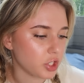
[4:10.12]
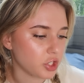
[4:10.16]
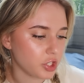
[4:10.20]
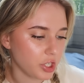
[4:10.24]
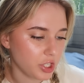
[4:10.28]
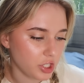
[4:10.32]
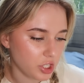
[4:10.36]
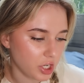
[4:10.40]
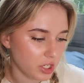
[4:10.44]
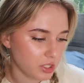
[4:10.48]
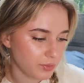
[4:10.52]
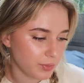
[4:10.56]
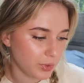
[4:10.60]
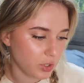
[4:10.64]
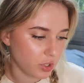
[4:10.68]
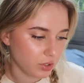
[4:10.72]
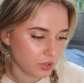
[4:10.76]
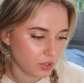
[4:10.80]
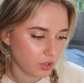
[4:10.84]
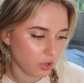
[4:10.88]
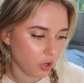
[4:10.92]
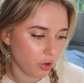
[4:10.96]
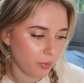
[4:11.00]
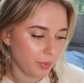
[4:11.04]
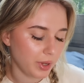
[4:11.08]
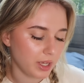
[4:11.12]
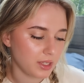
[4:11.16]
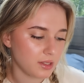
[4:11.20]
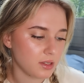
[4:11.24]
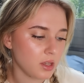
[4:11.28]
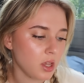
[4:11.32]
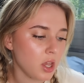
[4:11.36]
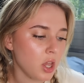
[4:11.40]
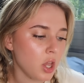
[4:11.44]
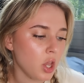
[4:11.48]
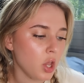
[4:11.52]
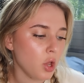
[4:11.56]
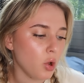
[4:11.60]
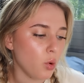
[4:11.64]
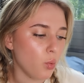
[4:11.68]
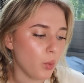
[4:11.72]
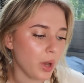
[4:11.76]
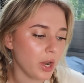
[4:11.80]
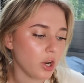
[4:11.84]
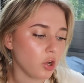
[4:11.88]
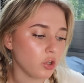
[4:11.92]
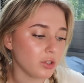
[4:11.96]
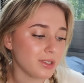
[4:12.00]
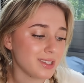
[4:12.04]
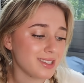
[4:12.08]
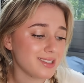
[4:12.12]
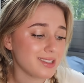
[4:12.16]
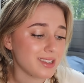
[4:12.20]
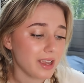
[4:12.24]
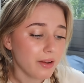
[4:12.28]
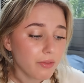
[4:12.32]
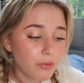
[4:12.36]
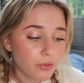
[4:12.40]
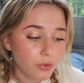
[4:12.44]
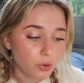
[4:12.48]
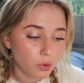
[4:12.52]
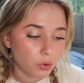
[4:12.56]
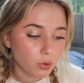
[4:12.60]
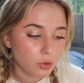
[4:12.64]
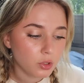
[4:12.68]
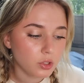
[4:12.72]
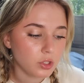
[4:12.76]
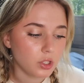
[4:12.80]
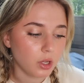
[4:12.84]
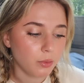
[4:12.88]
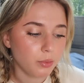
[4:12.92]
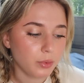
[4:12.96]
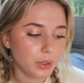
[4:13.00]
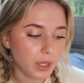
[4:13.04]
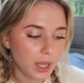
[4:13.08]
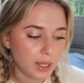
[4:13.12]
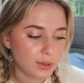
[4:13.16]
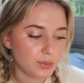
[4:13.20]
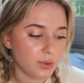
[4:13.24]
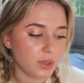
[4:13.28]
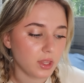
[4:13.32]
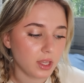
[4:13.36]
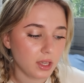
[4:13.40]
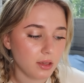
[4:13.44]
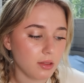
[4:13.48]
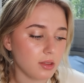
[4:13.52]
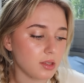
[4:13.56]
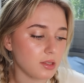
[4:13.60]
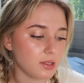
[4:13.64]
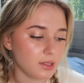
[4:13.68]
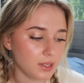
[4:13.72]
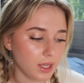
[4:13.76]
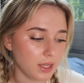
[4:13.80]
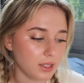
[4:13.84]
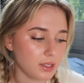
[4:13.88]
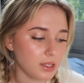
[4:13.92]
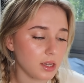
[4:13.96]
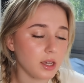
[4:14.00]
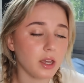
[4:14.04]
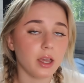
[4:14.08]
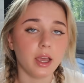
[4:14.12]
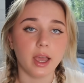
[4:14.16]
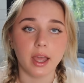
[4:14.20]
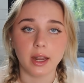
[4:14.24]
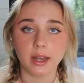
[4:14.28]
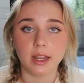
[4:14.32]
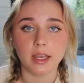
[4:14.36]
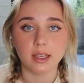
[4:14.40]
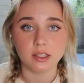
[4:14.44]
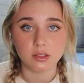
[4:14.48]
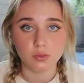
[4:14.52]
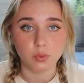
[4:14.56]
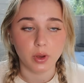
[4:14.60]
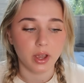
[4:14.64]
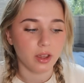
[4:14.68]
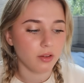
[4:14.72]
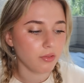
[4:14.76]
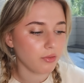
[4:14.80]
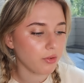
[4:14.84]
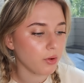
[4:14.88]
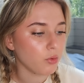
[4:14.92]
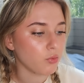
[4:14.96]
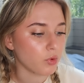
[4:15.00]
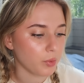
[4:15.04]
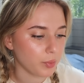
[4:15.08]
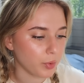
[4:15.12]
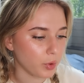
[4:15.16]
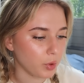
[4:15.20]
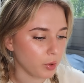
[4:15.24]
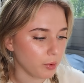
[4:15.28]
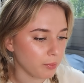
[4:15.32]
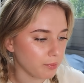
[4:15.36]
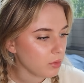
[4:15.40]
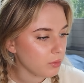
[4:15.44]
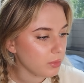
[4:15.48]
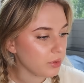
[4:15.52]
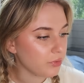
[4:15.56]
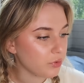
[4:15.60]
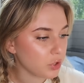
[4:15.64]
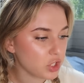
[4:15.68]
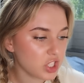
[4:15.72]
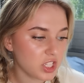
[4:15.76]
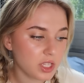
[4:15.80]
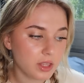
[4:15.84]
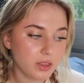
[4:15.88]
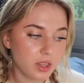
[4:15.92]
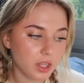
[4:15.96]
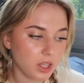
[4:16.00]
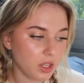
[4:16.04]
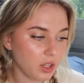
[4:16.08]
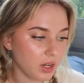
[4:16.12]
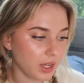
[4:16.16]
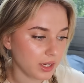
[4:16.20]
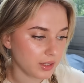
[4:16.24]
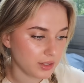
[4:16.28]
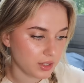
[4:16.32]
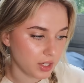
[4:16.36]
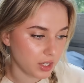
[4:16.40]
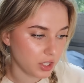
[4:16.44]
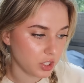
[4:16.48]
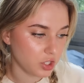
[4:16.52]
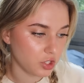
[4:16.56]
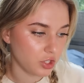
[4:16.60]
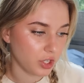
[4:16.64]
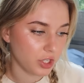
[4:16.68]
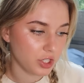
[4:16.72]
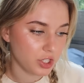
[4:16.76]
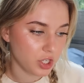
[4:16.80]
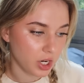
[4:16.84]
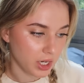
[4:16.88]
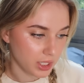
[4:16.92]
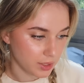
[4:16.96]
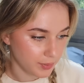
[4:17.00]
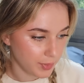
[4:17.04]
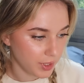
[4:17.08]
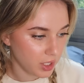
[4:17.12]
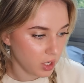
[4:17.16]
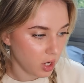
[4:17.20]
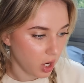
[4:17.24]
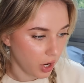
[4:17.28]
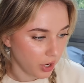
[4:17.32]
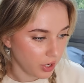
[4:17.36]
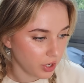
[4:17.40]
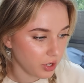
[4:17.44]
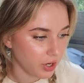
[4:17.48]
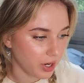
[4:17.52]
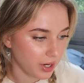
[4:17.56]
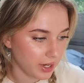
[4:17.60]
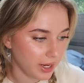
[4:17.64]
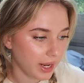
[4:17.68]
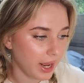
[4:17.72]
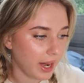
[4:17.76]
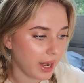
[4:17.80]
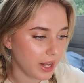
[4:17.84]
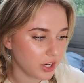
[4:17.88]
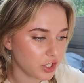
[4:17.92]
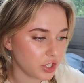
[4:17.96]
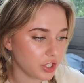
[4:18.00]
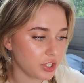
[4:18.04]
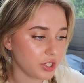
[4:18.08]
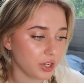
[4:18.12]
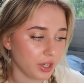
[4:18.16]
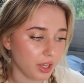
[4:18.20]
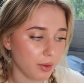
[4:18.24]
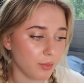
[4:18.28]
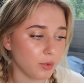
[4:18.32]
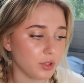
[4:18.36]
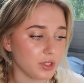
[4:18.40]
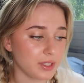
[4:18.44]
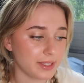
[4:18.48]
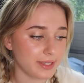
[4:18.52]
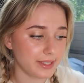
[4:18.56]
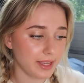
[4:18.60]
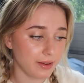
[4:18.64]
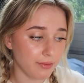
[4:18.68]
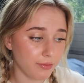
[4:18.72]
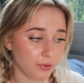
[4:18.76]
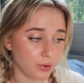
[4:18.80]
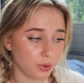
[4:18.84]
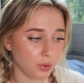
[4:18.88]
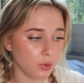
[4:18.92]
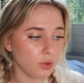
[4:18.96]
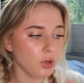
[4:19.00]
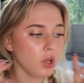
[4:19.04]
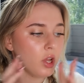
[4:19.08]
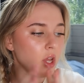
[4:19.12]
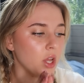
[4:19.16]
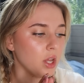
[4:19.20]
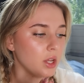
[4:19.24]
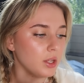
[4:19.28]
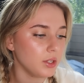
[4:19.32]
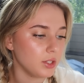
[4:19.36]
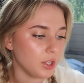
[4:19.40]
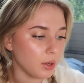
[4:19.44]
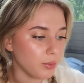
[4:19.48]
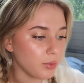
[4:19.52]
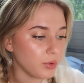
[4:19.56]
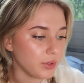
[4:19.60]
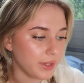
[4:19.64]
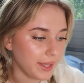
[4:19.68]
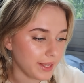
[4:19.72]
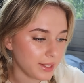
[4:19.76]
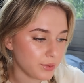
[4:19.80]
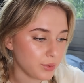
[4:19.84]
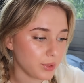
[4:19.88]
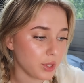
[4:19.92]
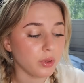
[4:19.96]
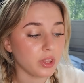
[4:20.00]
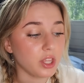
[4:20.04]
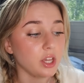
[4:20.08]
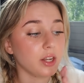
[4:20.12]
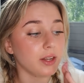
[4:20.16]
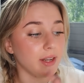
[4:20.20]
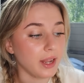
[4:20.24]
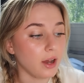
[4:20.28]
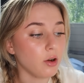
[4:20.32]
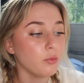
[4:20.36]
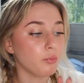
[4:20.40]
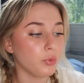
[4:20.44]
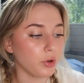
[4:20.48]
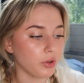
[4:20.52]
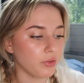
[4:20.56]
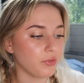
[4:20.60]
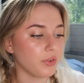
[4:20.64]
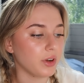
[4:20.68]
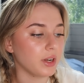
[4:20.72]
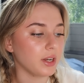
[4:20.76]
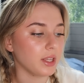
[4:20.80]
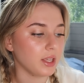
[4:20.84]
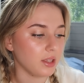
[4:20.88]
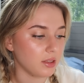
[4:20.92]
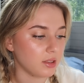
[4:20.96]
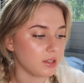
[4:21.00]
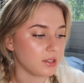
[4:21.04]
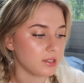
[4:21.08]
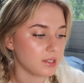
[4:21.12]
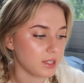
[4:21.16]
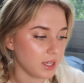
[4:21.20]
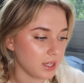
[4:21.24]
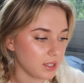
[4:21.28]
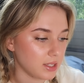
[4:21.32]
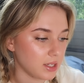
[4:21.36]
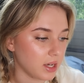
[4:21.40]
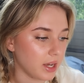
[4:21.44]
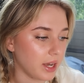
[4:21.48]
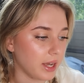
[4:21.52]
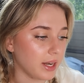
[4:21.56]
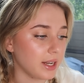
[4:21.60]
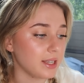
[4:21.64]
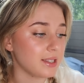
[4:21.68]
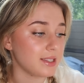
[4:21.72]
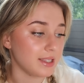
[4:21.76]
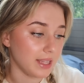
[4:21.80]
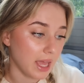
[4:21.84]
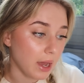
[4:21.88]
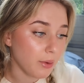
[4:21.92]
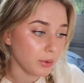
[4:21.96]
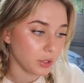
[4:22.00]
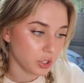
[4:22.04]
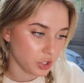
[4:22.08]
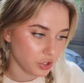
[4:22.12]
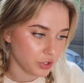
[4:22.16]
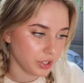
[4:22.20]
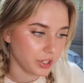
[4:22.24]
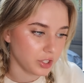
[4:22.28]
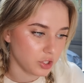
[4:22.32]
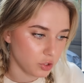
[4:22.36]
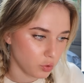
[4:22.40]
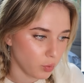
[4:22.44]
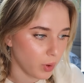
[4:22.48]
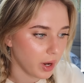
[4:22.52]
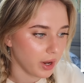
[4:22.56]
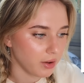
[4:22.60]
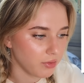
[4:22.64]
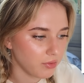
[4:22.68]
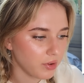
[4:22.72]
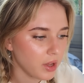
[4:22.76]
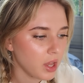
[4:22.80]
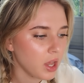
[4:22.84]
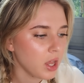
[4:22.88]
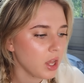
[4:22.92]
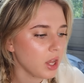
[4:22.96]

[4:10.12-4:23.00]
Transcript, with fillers: estranged husband Dalton Gomez, went on several double dates with Ethan Slater and his wife, report. Before she said thank you next to her estranged husband, Ariana Grande allegedly took him on several double dates with her now boyfriend, Ethan Slater, and his now estranged wife.